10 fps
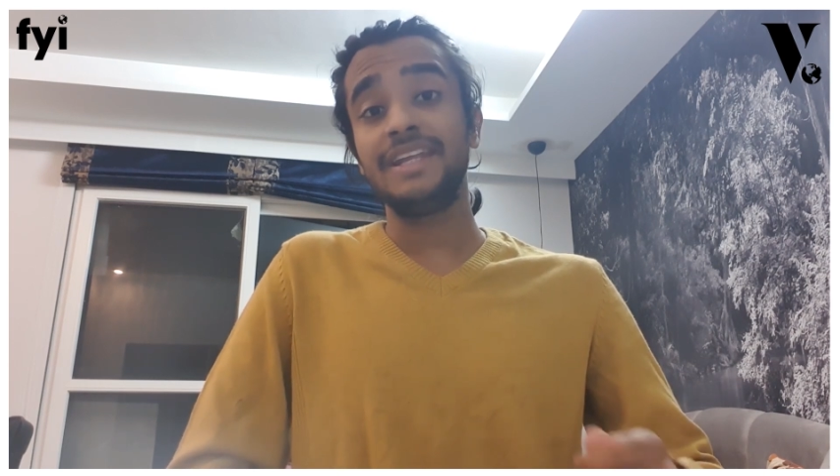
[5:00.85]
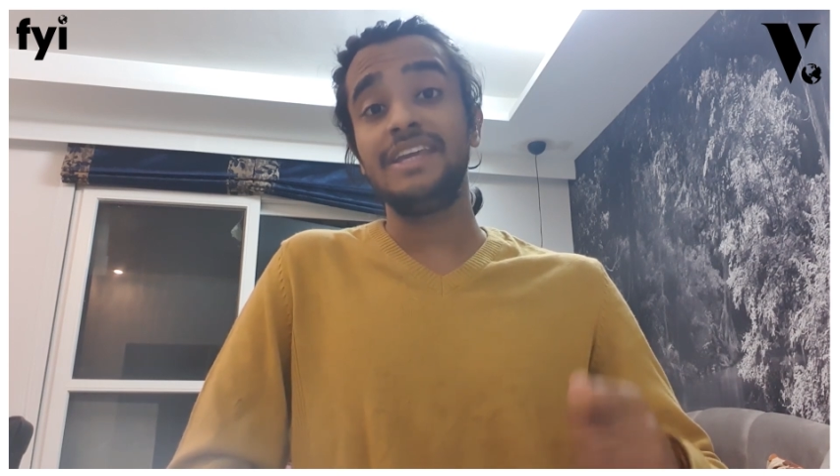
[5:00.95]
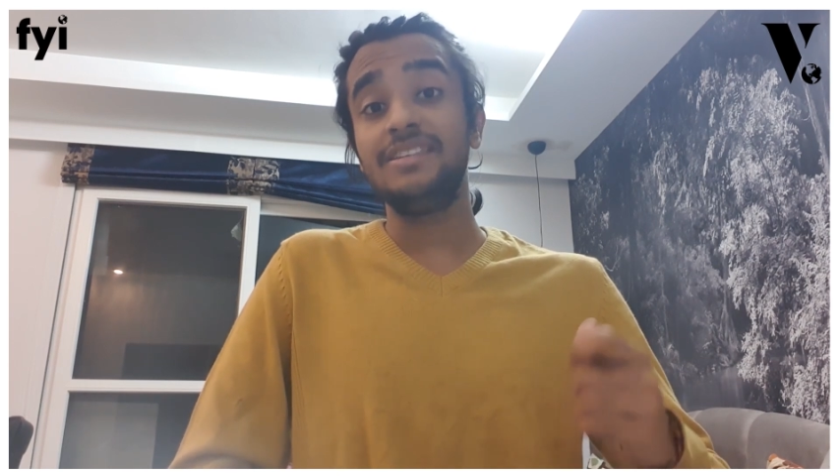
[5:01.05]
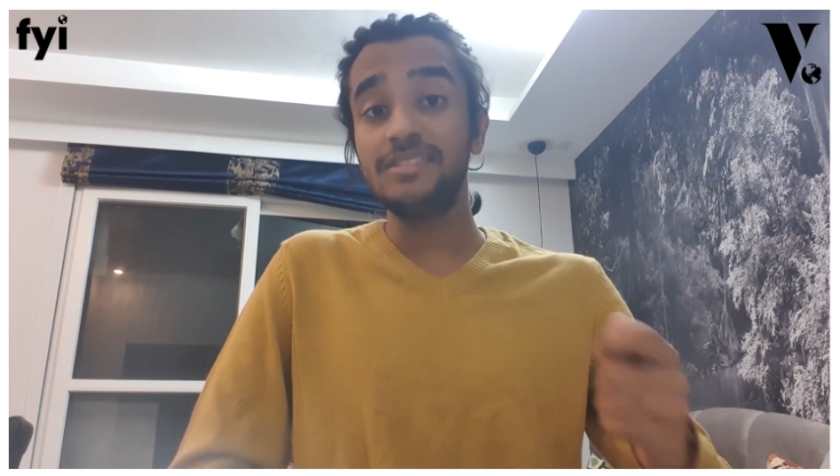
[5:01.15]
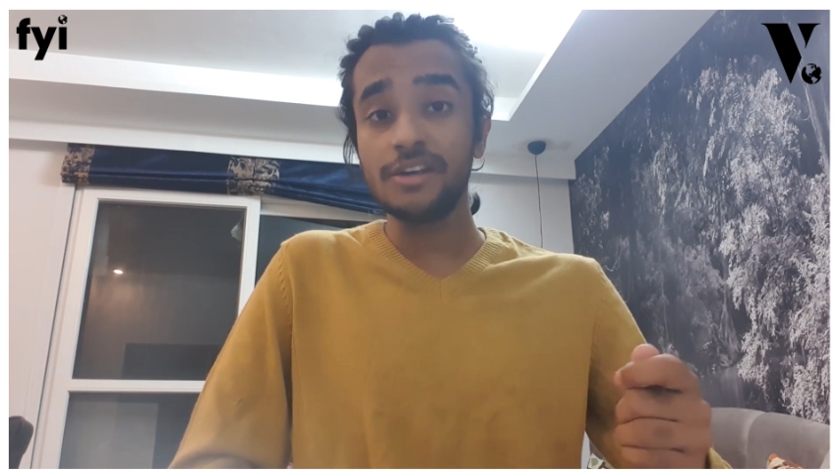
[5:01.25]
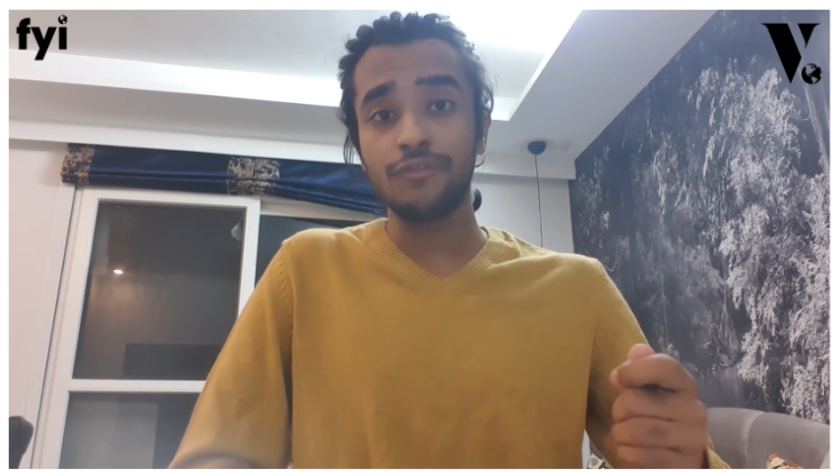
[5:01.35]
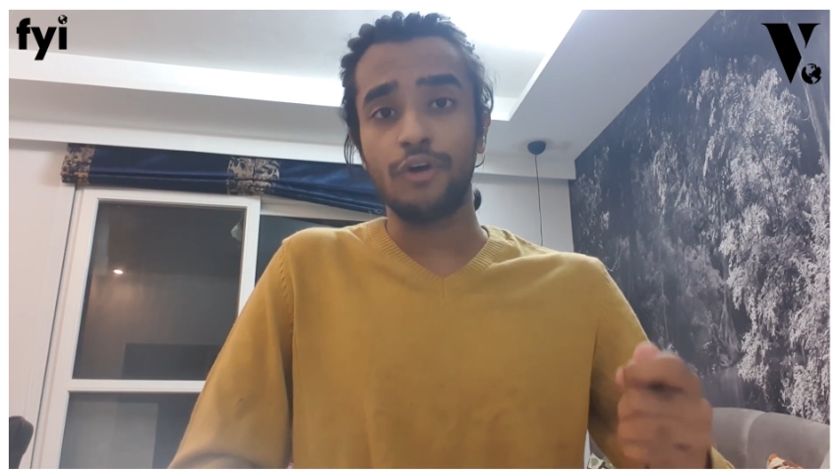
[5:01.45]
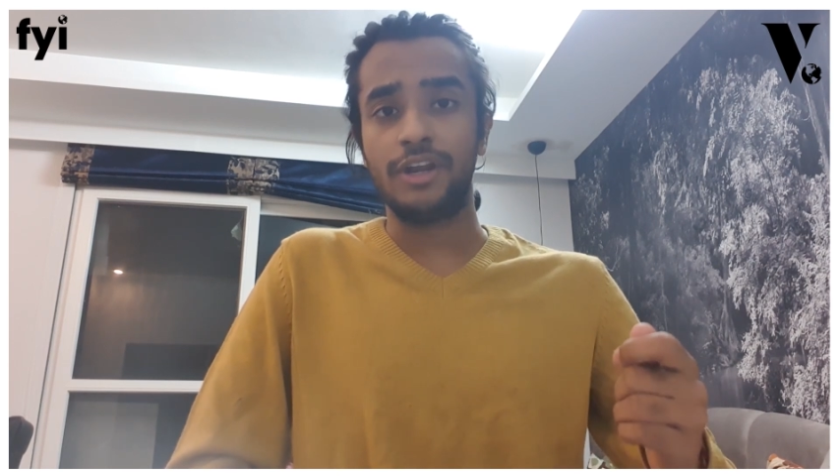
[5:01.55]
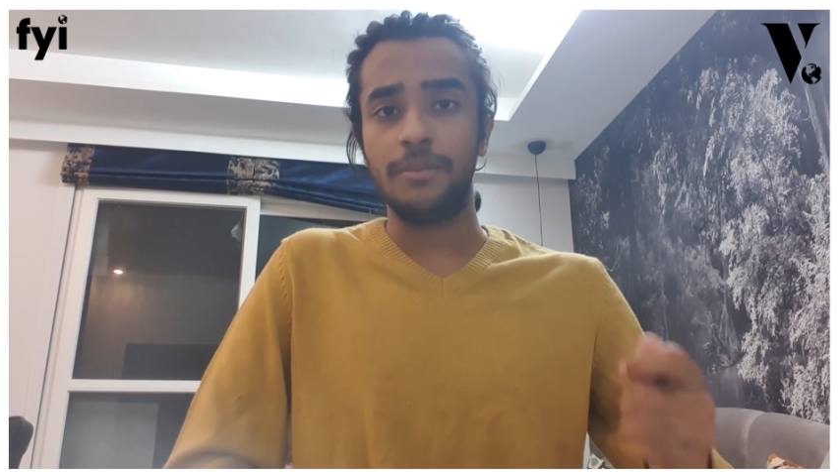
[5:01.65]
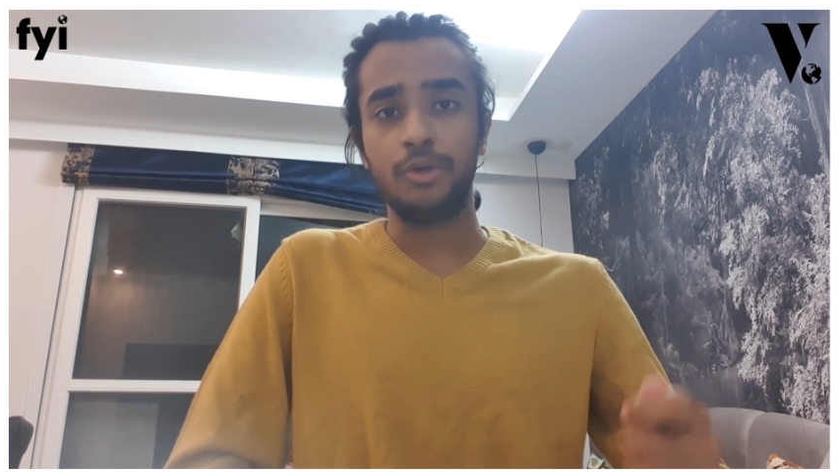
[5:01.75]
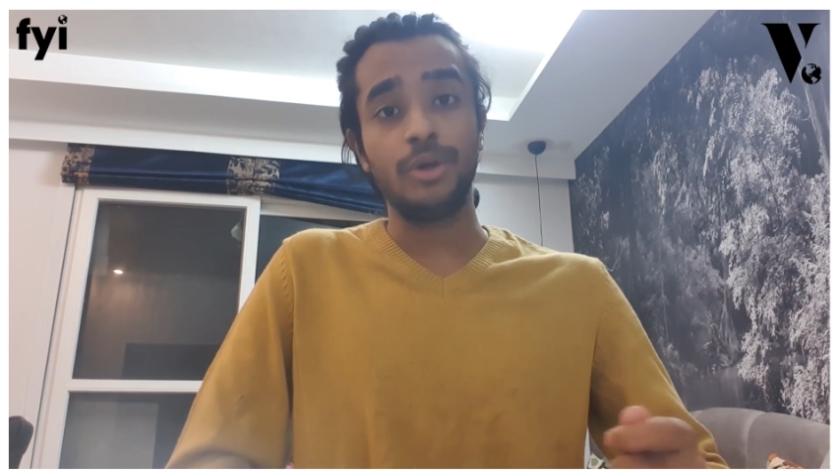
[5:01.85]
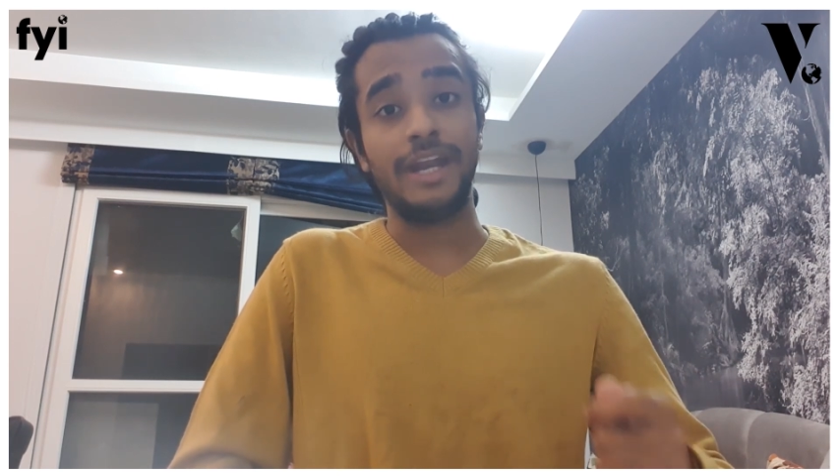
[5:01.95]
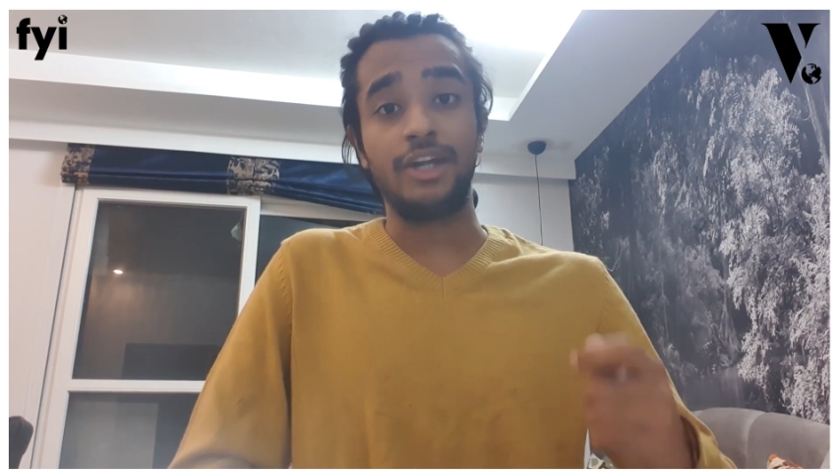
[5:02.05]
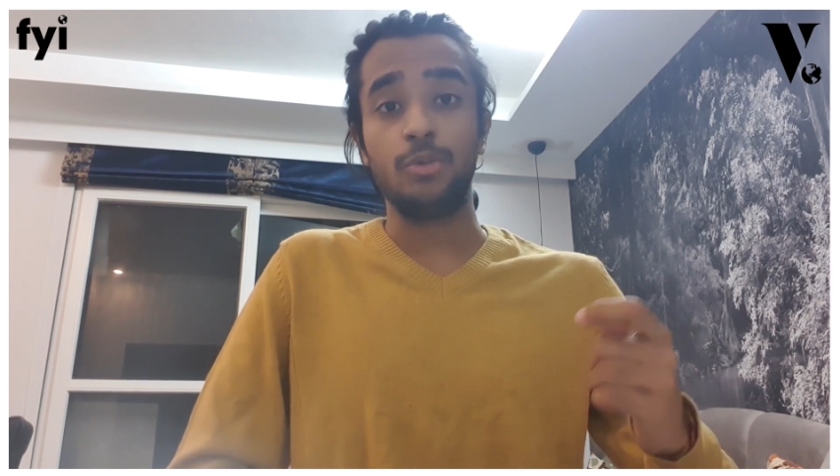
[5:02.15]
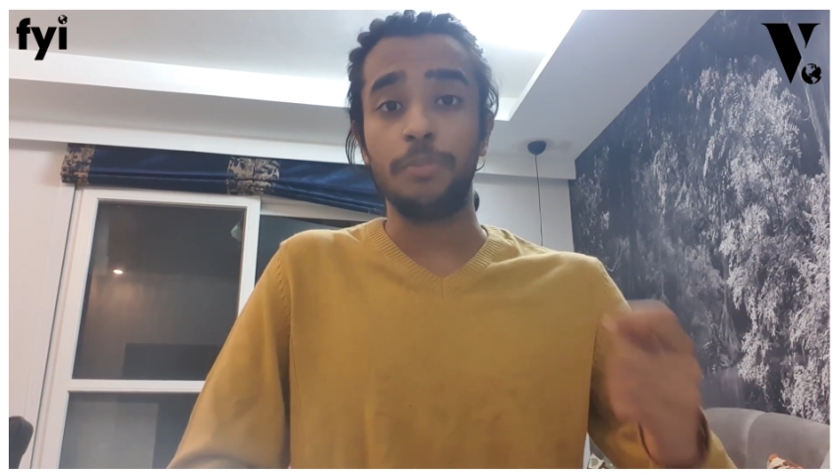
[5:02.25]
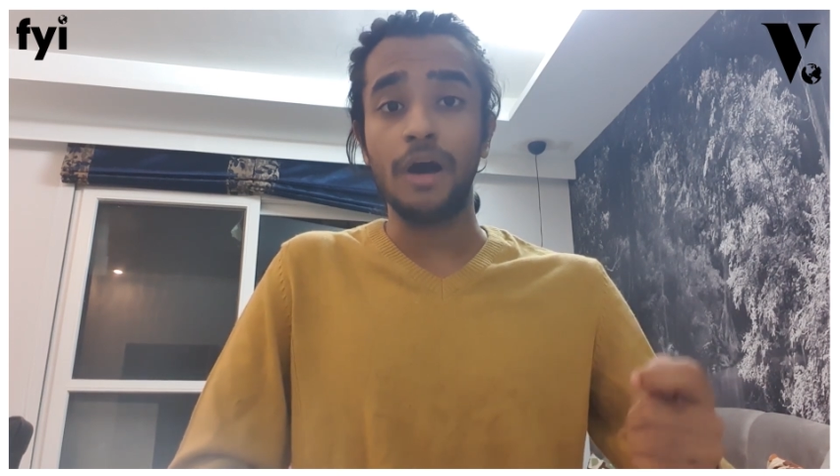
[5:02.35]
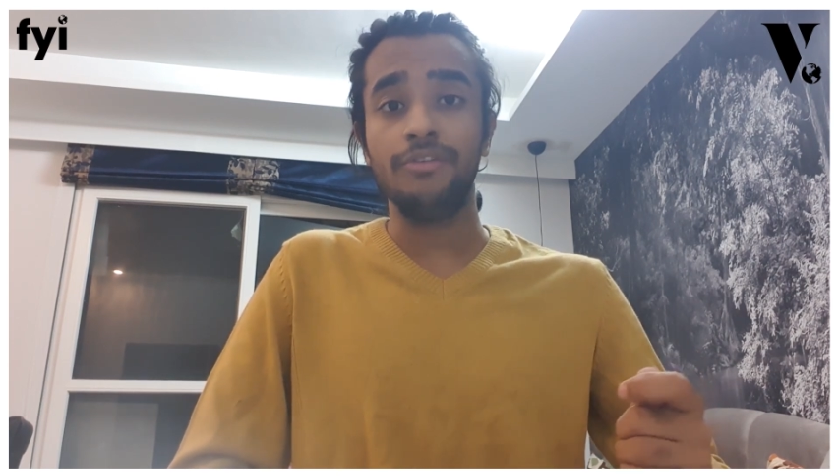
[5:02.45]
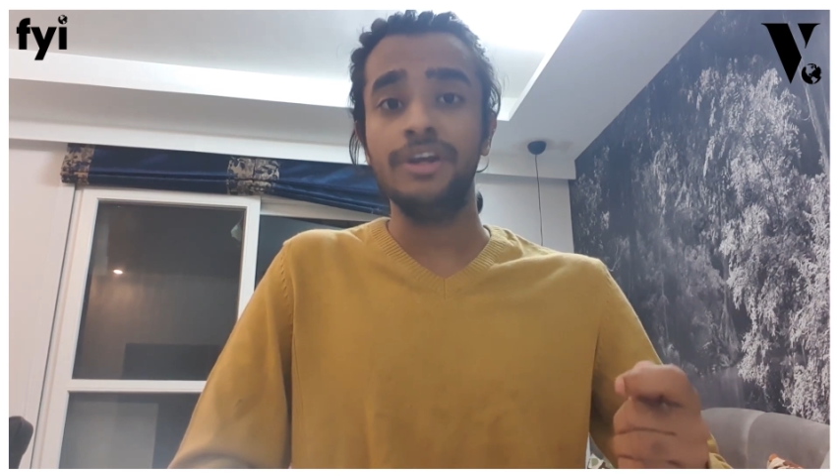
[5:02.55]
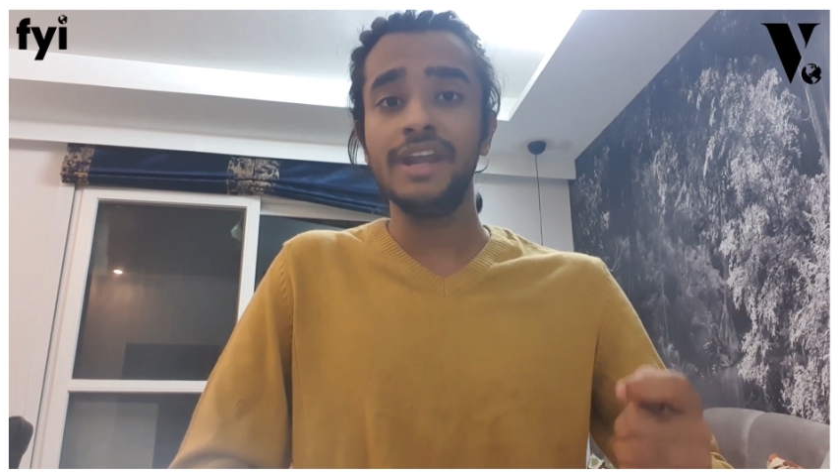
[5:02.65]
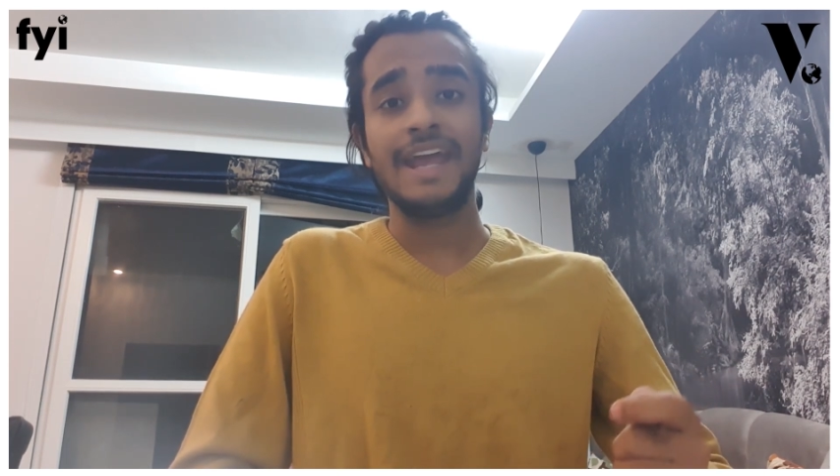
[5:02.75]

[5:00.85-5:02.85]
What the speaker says: easier for him to get to power?